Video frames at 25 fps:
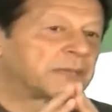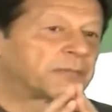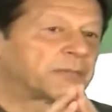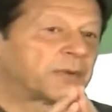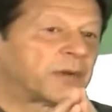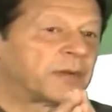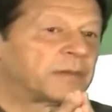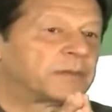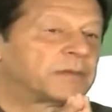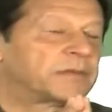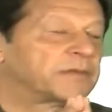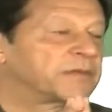
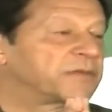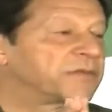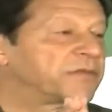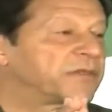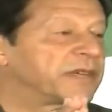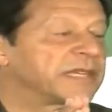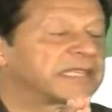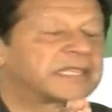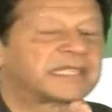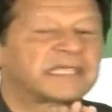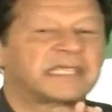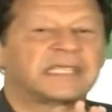The other
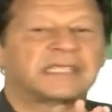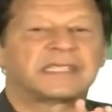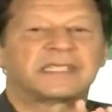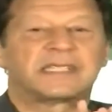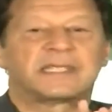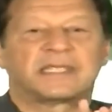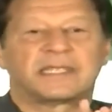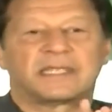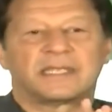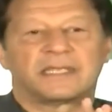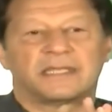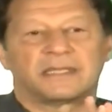problem we
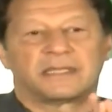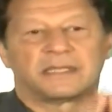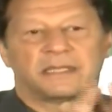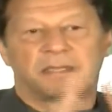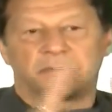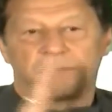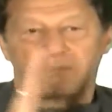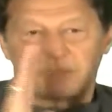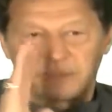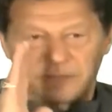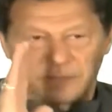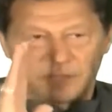face is
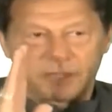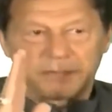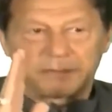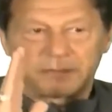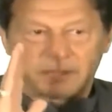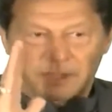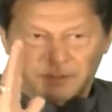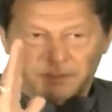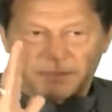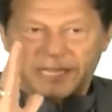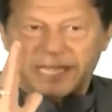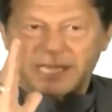
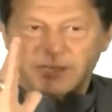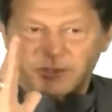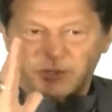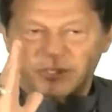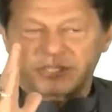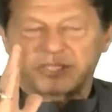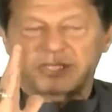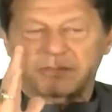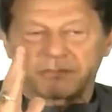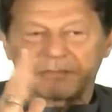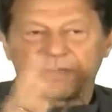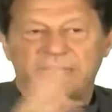
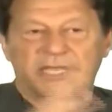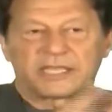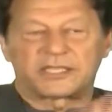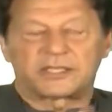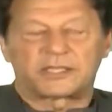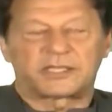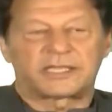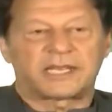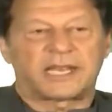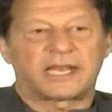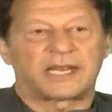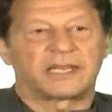actually the
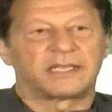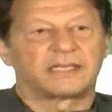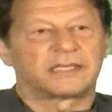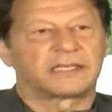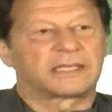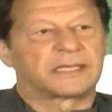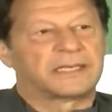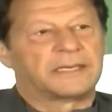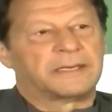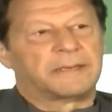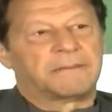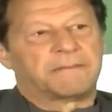biggest
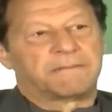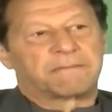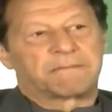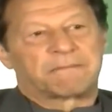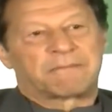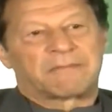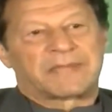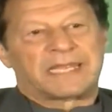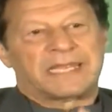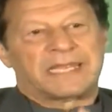challenge